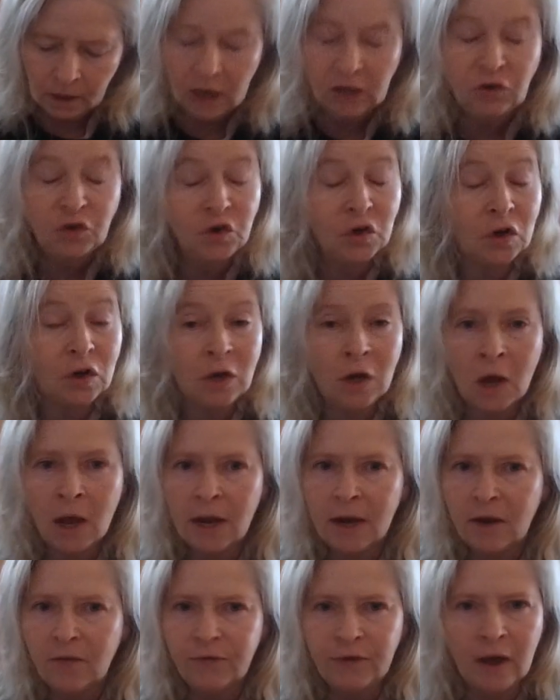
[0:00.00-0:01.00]
It should
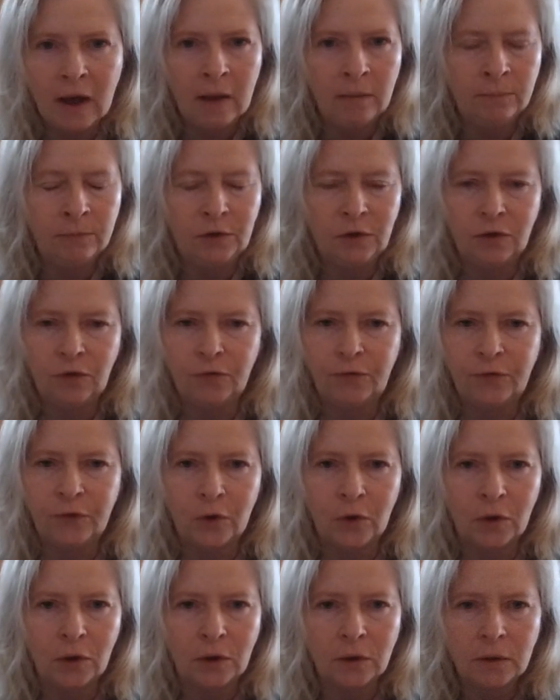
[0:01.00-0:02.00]
not have come to the
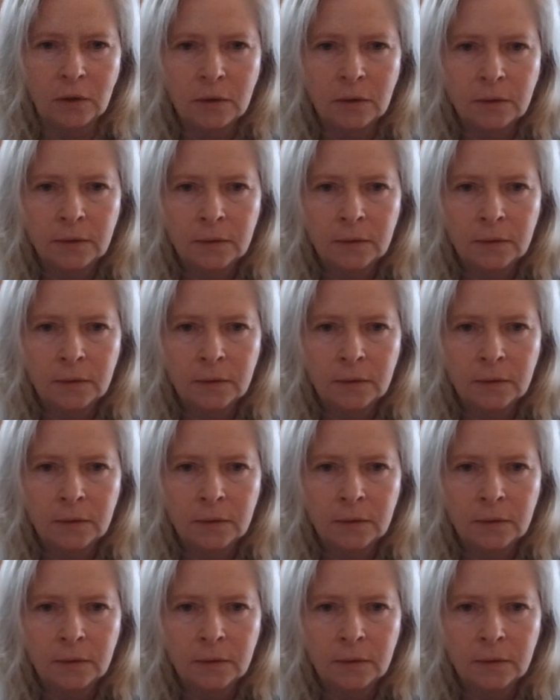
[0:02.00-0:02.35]
fall.